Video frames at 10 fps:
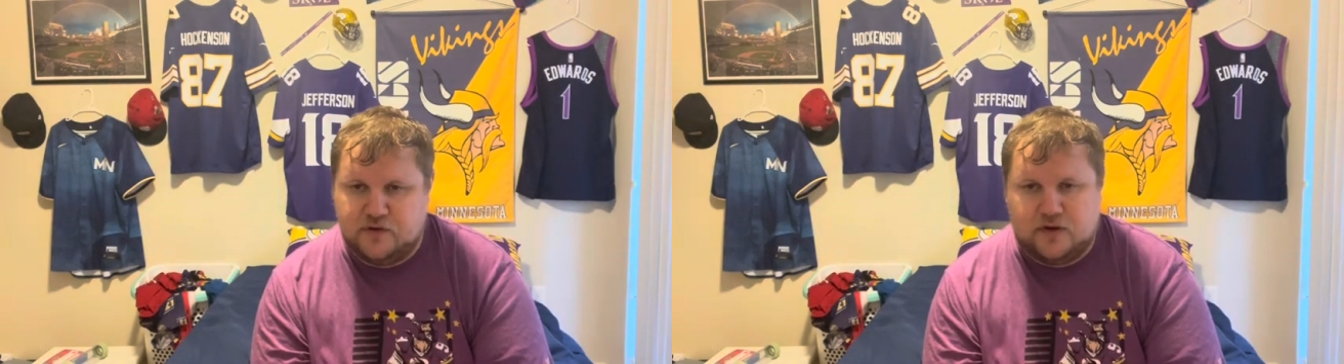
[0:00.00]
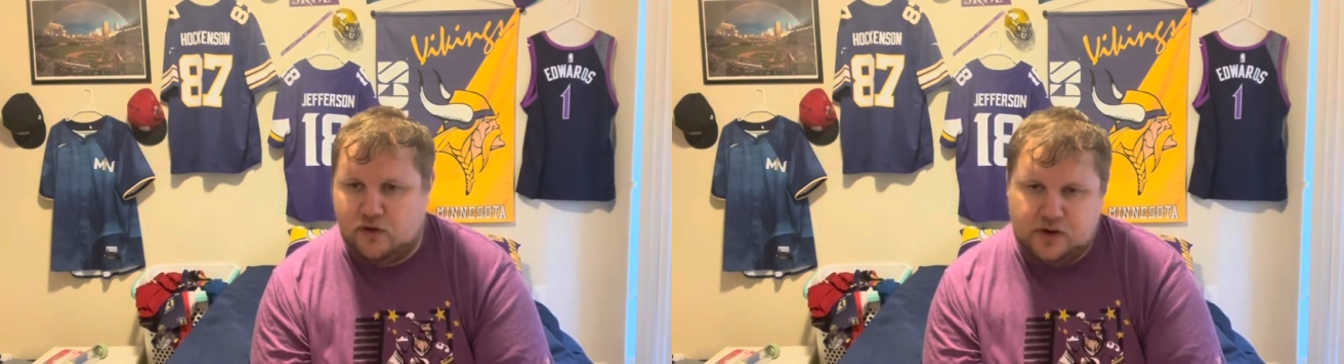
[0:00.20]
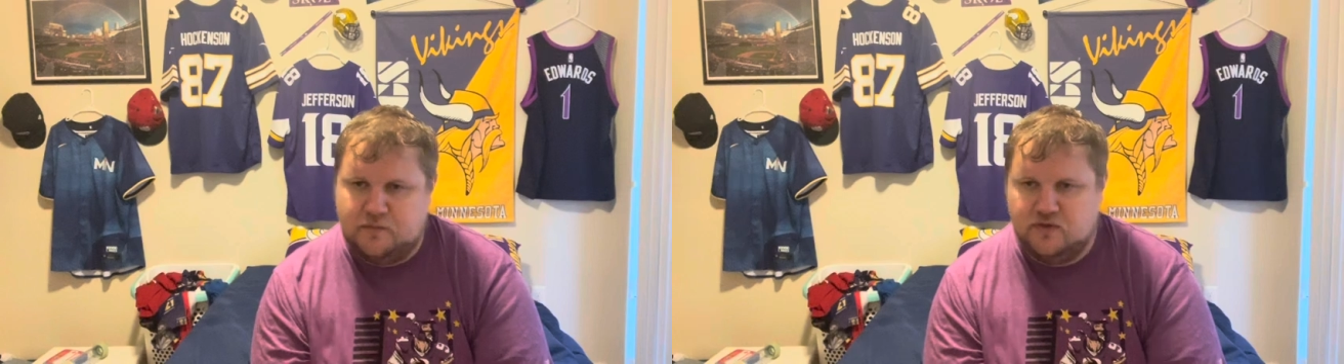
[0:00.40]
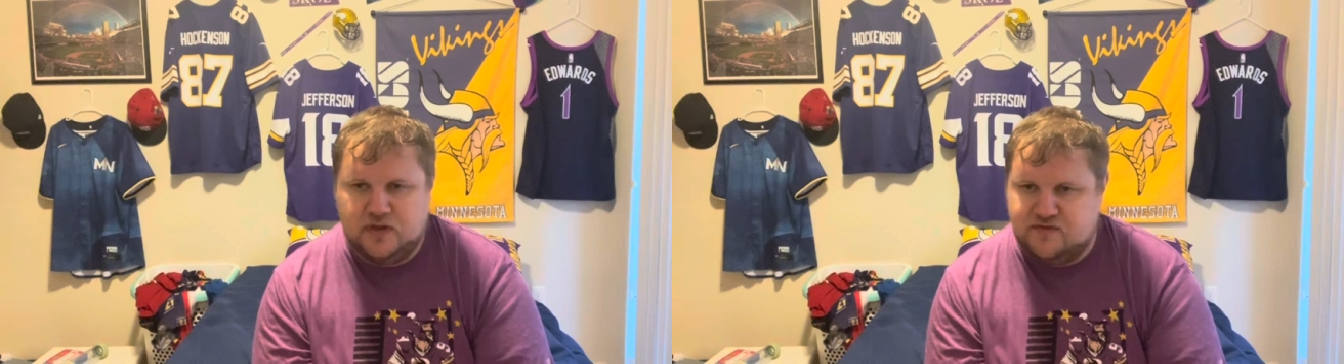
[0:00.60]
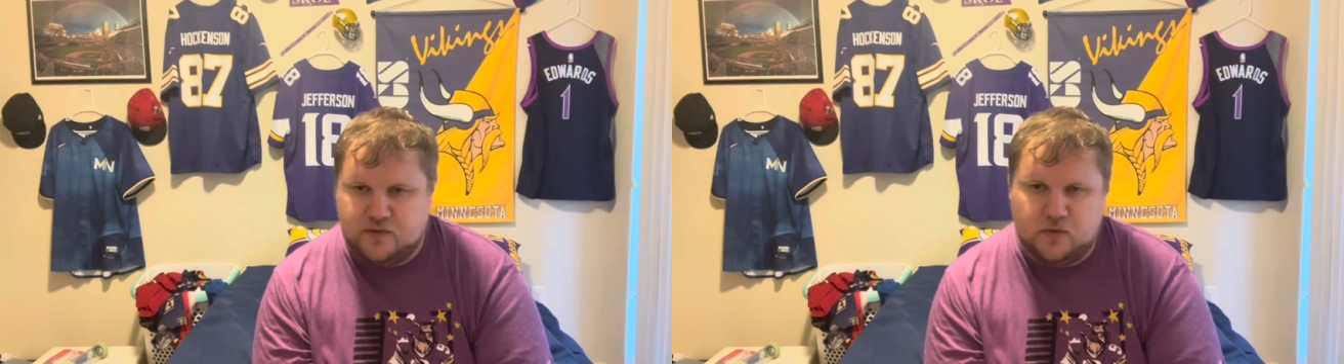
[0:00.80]
a no-name
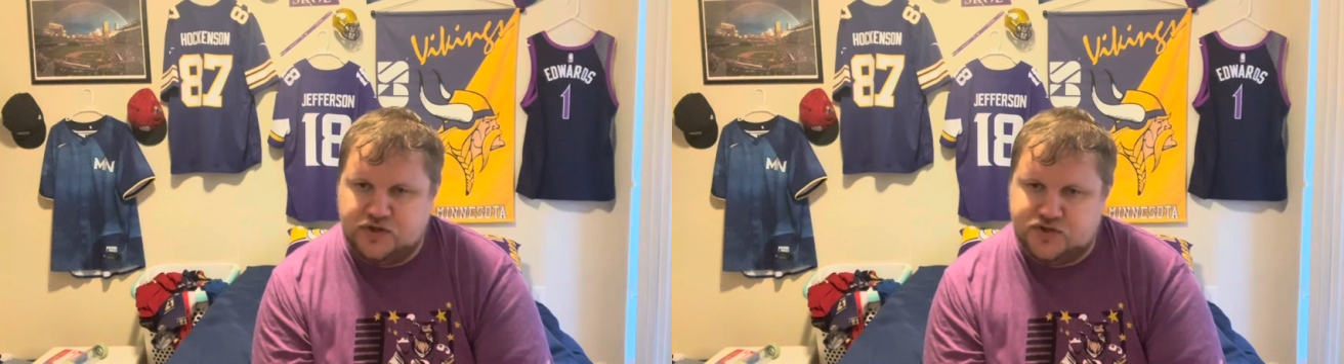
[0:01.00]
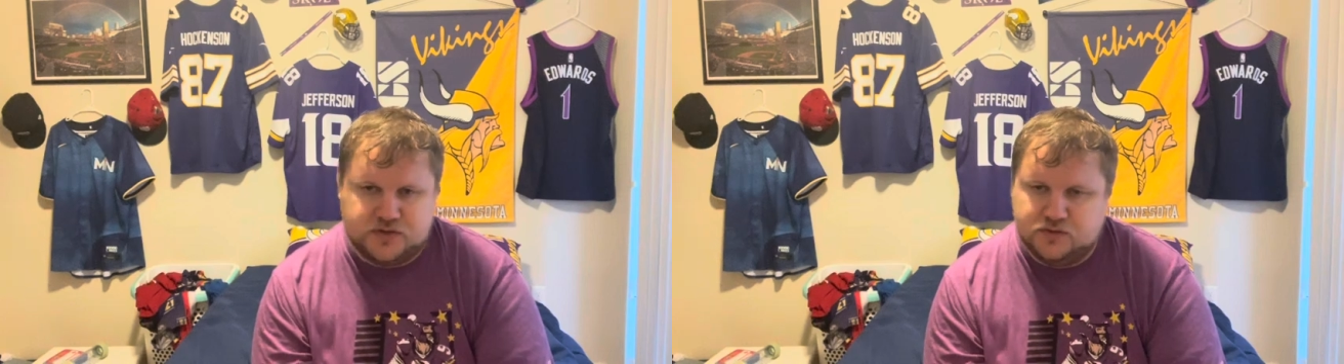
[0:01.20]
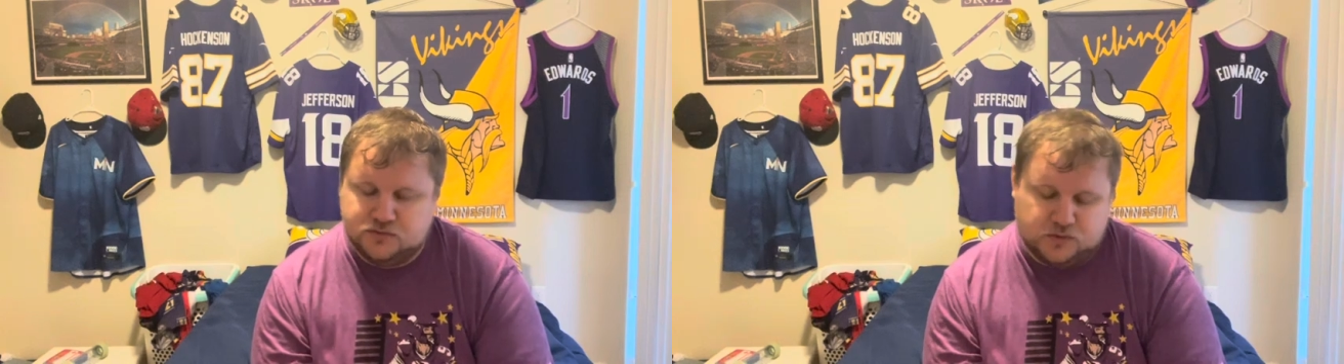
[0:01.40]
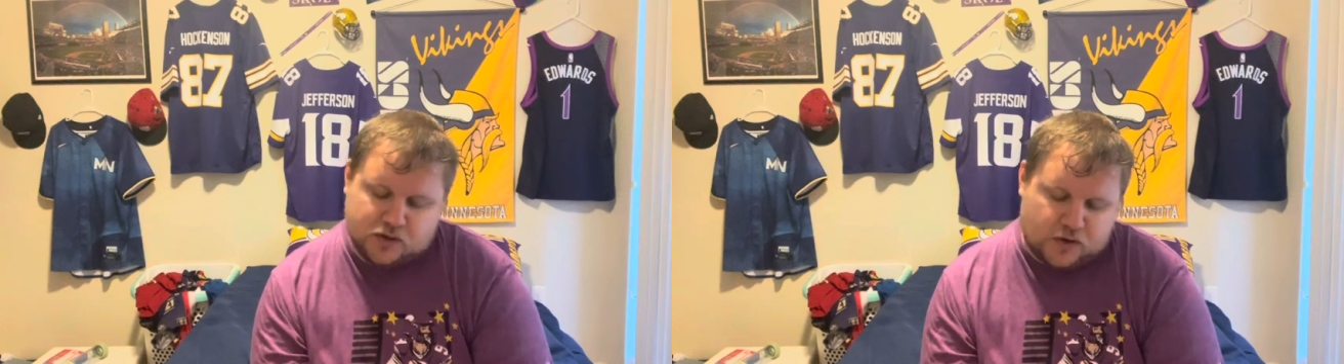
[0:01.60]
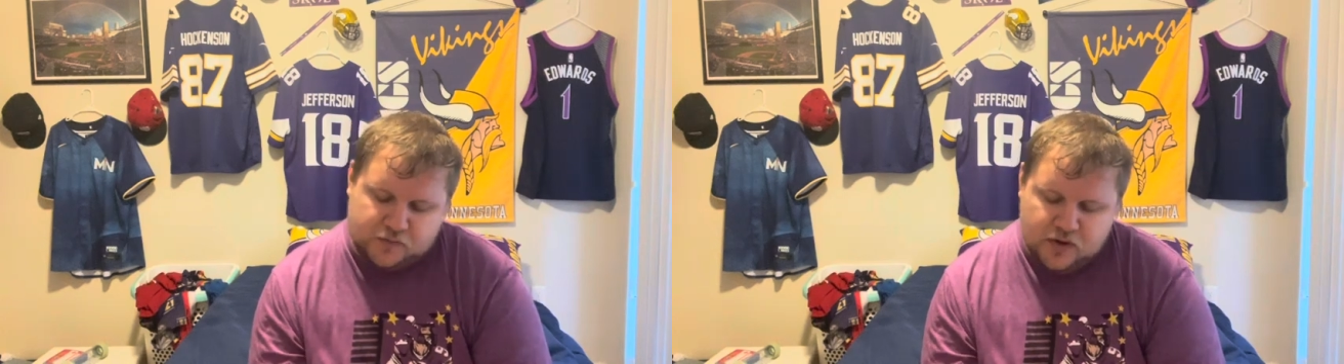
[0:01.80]
reliever, which,
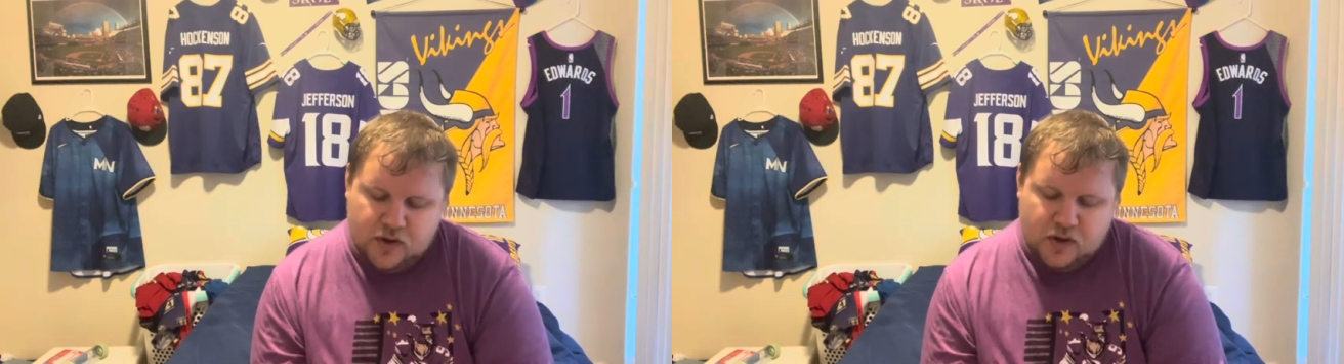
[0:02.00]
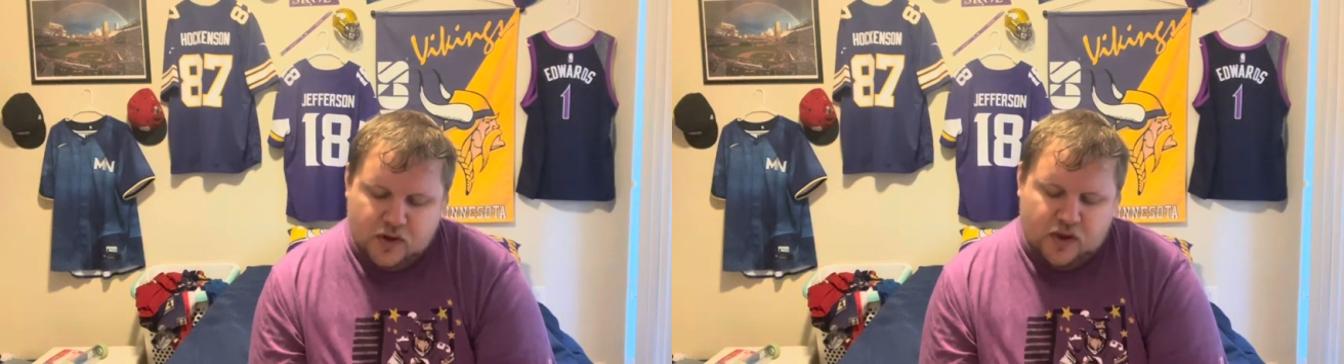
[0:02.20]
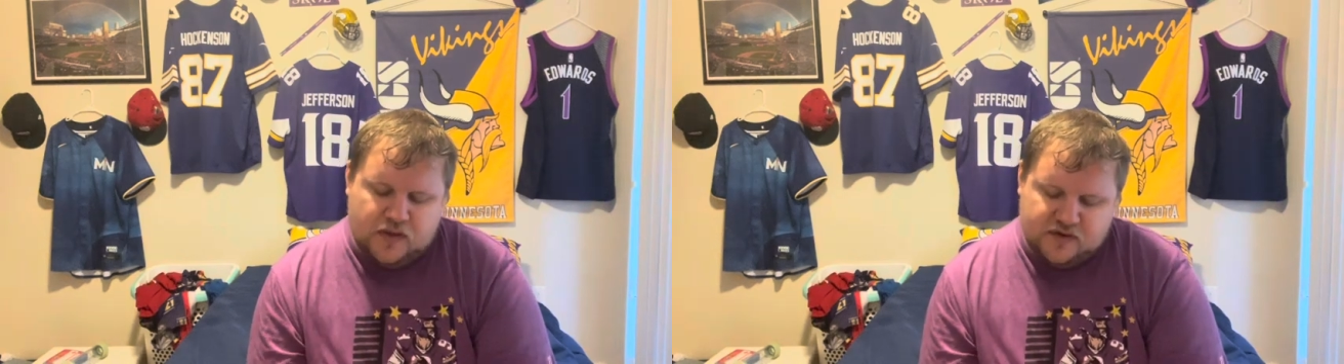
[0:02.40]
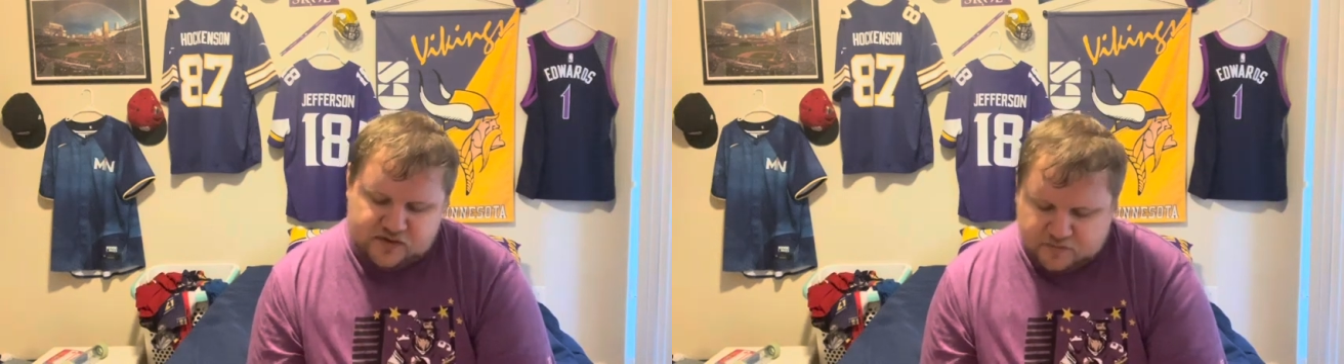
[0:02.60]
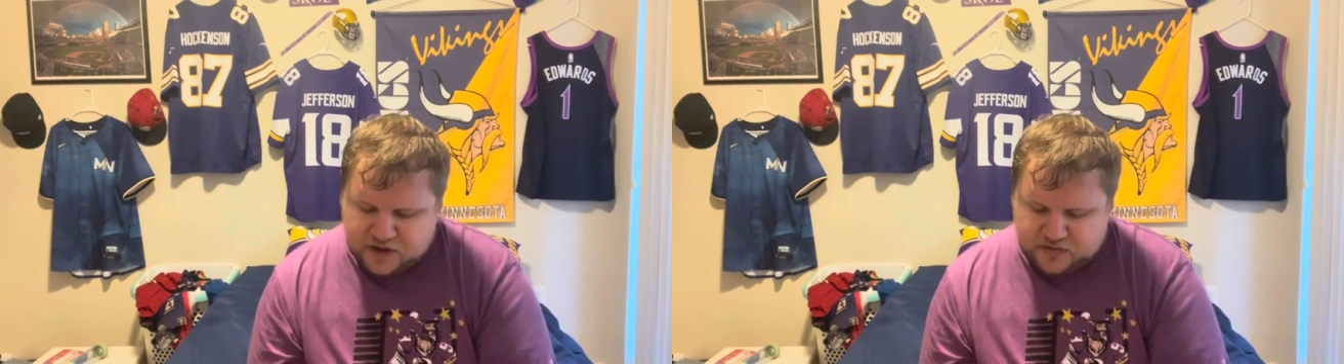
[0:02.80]
and this
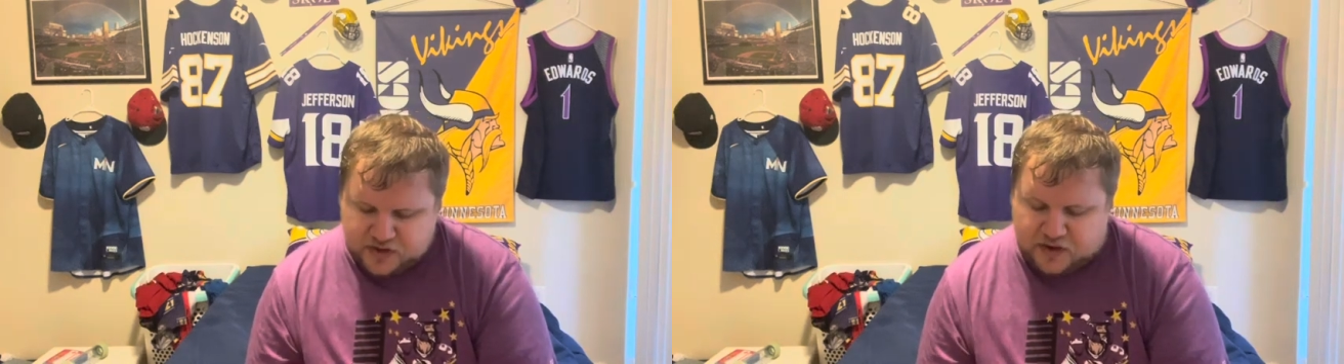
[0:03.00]
is my thing.